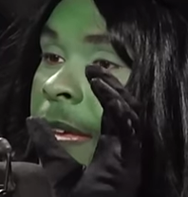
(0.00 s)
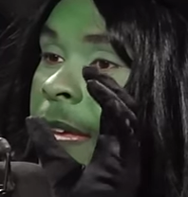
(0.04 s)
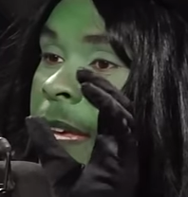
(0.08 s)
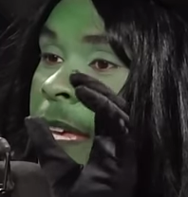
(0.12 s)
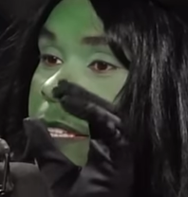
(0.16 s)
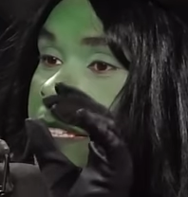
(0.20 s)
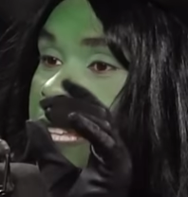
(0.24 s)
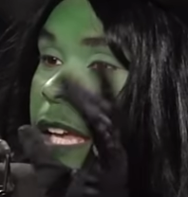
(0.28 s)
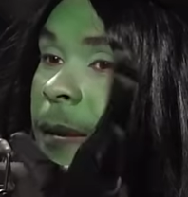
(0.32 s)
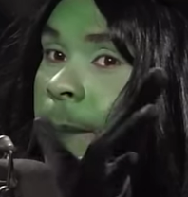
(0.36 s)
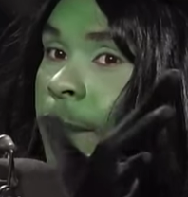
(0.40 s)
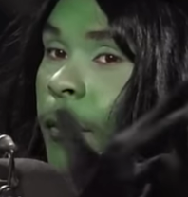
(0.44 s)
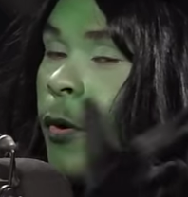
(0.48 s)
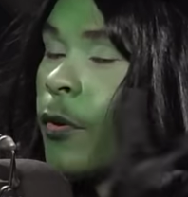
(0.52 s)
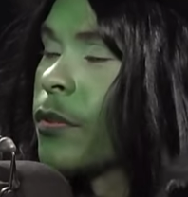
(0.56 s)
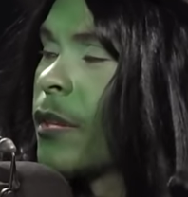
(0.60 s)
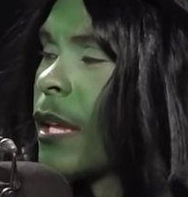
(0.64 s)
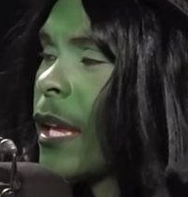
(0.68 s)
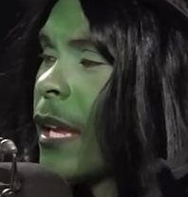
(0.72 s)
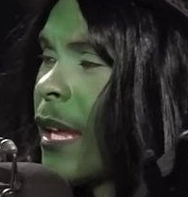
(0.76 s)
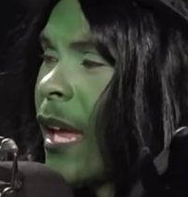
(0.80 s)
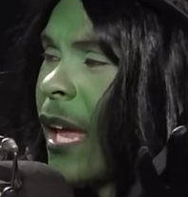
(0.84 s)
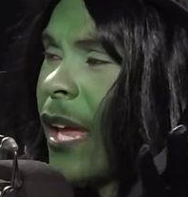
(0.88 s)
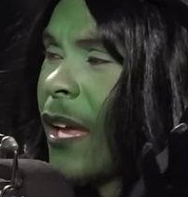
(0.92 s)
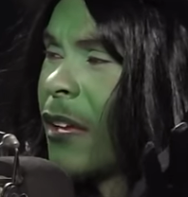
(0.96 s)
It's like
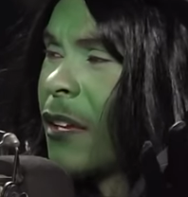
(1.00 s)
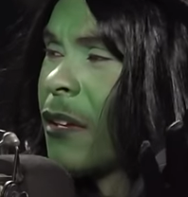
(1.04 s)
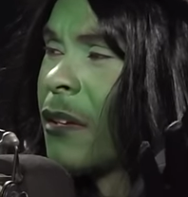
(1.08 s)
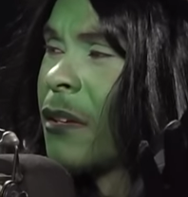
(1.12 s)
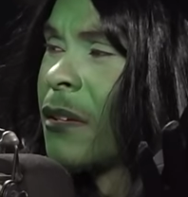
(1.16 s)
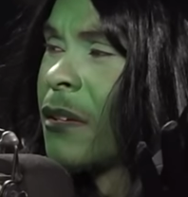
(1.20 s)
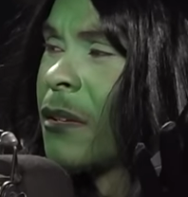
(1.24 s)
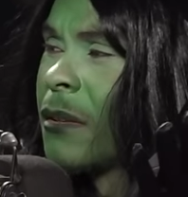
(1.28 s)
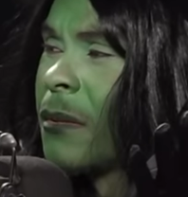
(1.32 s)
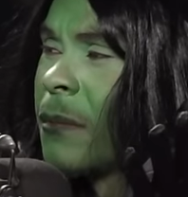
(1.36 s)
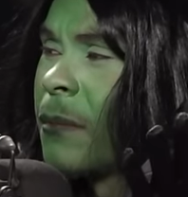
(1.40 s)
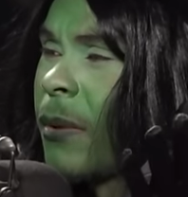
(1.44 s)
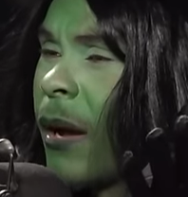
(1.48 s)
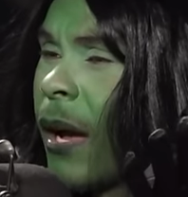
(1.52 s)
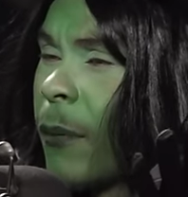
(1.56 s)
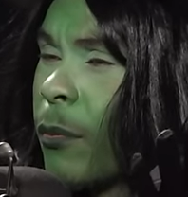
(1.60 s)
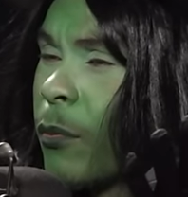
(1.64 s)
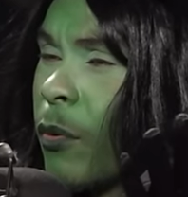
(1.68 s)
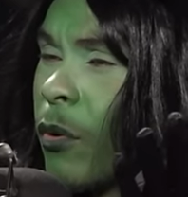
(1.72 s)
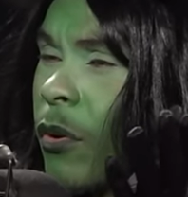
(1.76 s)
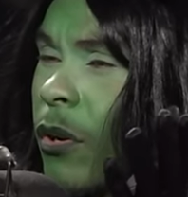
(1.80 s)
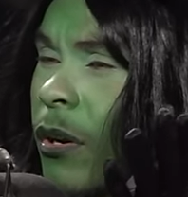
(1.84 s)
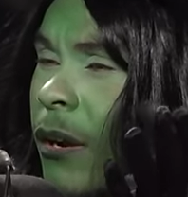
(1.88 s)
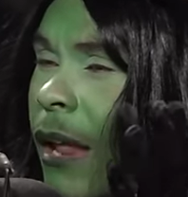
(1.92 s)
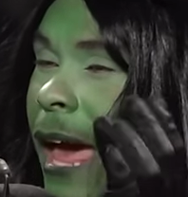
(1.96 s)
birthday cake. Yeah.
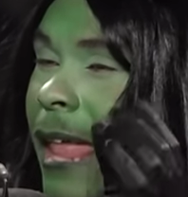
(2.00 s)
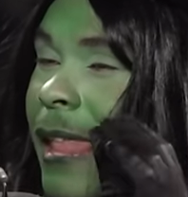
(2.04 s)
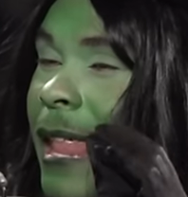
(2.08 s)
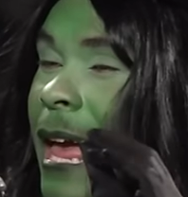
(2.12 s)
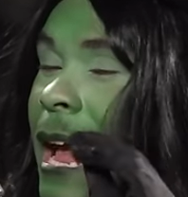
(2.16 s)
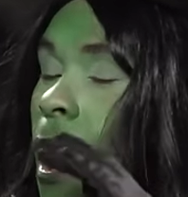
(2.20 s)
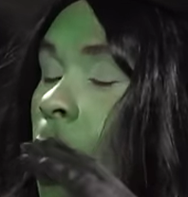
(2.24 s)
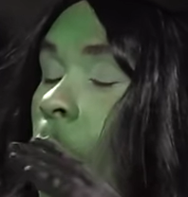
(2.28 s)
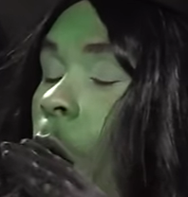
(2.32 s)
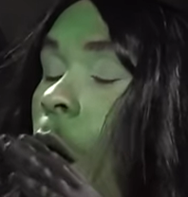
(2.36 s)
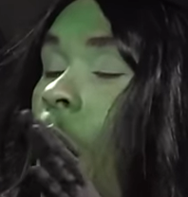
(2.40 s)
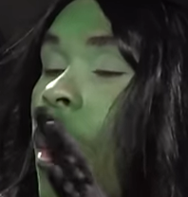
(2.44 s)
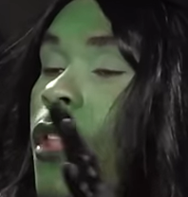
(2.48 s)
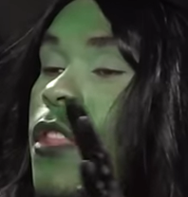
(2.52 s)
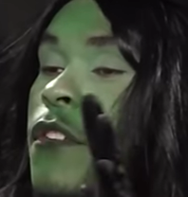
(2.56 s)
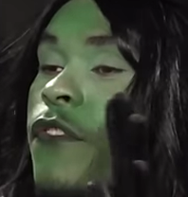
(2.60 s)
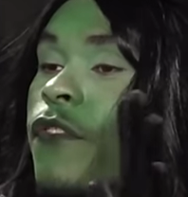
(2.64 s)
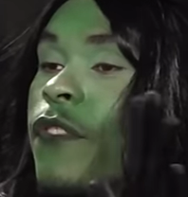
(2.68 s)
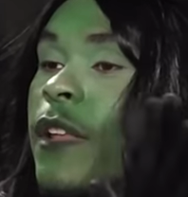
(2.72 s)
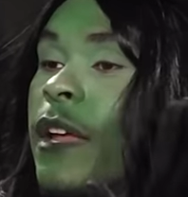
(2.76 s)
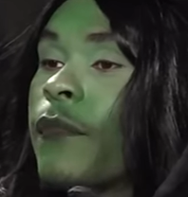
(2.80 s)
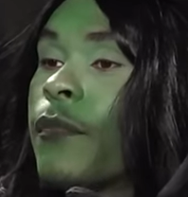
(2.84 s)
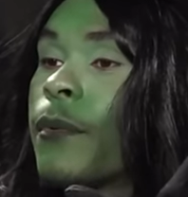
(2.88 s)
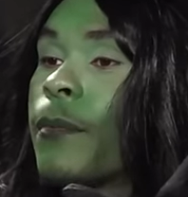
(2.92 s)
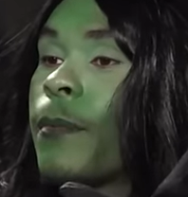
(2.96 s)
Popcorn. They- I like all the
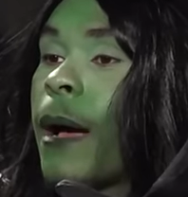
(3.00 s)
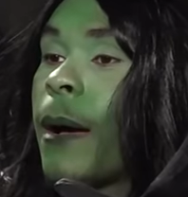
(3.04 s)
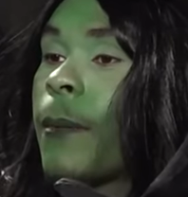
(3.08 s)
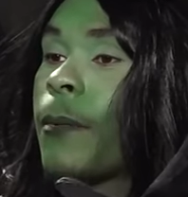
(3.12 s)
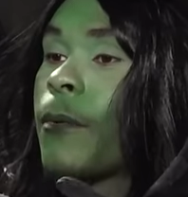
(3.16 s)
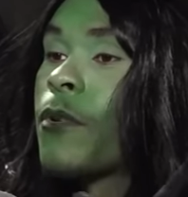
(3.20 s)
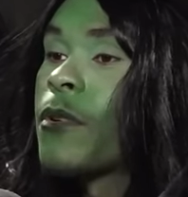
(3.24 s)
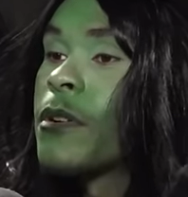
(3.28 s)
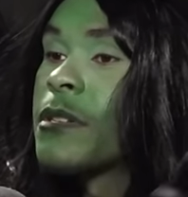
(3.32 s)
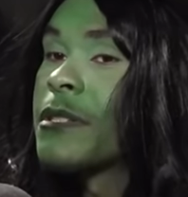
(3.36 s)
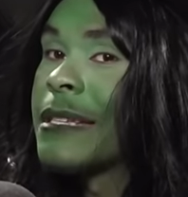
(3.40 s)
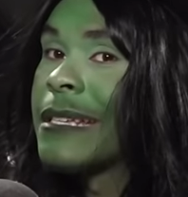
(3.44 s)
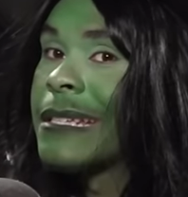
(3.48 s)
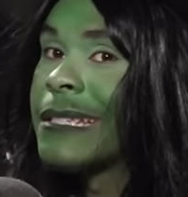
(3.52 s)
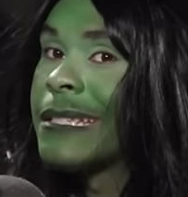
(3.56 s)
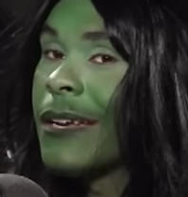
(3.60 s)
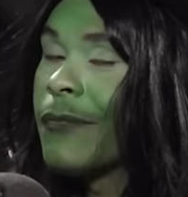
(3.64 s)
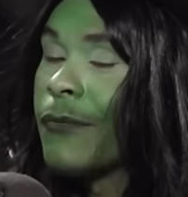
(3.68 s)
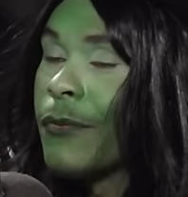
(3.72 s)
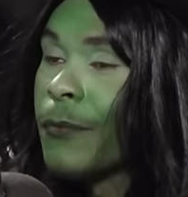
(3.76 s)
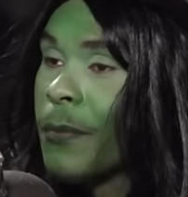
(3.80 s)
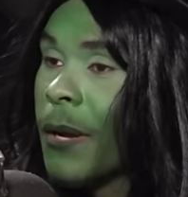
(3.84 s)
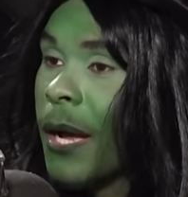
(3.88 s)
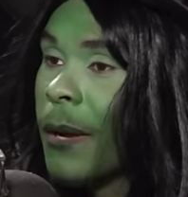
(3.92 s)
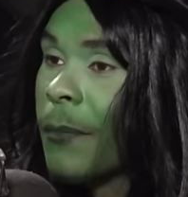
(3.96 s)
flavored popcorns except
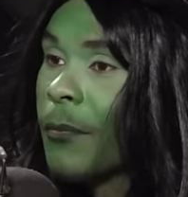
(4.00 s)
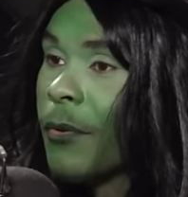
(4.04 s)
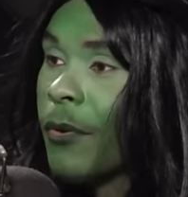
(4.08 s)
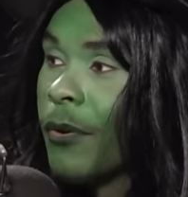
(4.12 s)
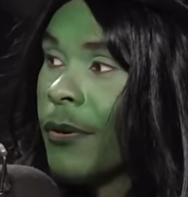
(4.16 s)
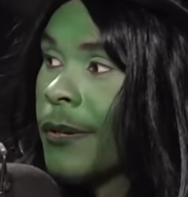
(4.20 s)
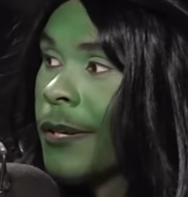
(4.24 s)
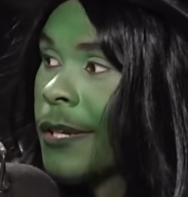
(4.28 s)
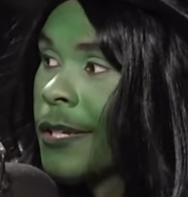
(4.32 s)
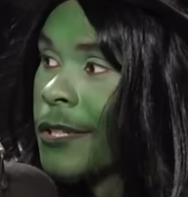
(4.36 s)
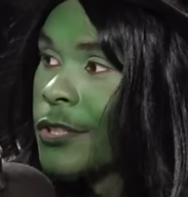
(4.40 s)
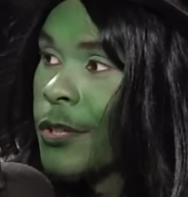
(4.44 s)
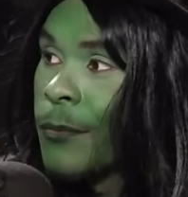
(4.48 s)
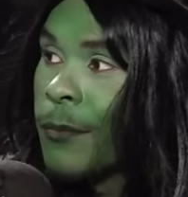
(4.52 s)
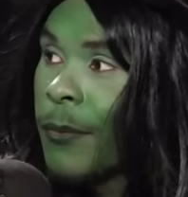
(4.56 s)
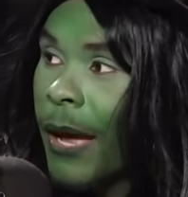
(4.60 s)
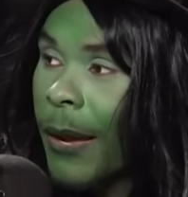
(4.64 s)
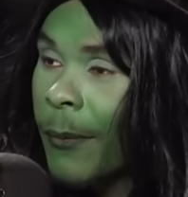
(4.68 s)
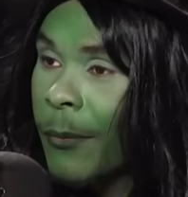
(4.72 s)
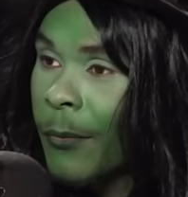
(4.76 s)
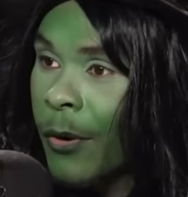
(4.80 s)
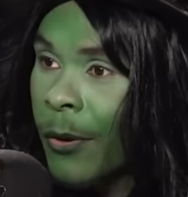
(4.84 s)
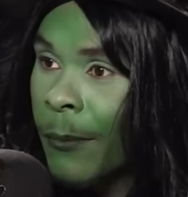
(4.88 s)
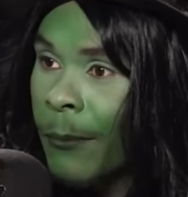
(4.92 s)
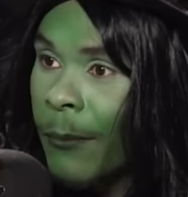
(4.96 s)
for popcorn. So
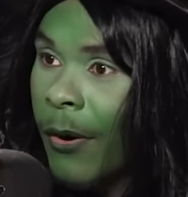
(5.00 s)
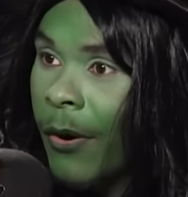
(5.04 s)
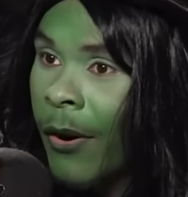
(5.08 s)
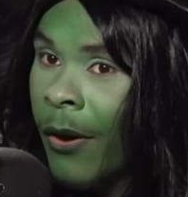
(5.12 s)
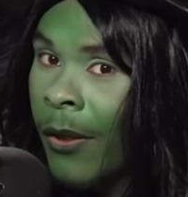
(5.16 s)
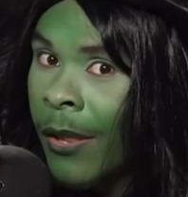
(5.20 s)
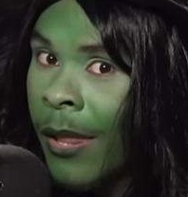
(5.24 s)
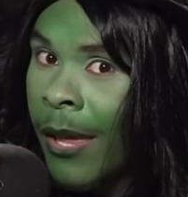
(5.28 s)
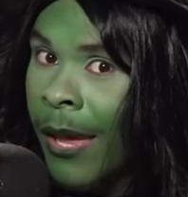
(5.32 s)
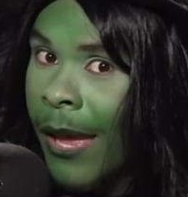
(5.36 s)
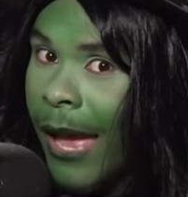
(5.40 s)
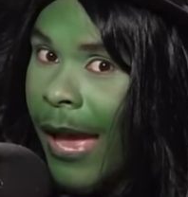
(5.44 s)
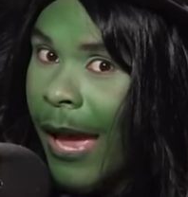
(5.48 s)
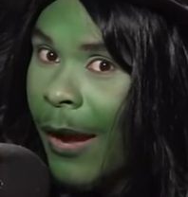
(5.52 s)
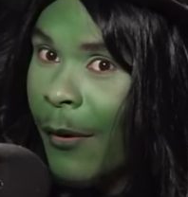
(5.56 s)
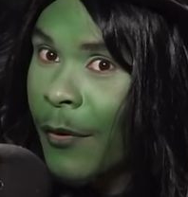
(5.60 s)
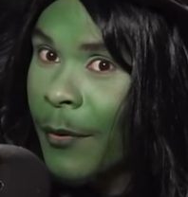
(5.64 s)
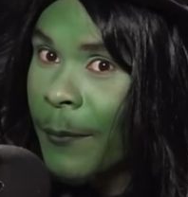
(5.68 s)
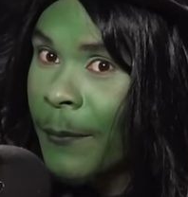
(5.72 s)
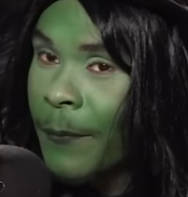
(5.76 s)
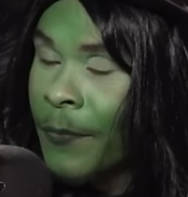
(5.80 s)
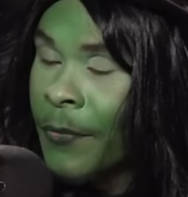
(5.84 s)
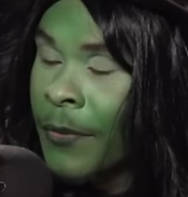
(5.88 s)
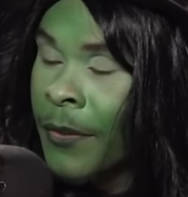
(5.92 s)
popcorn ball, I would.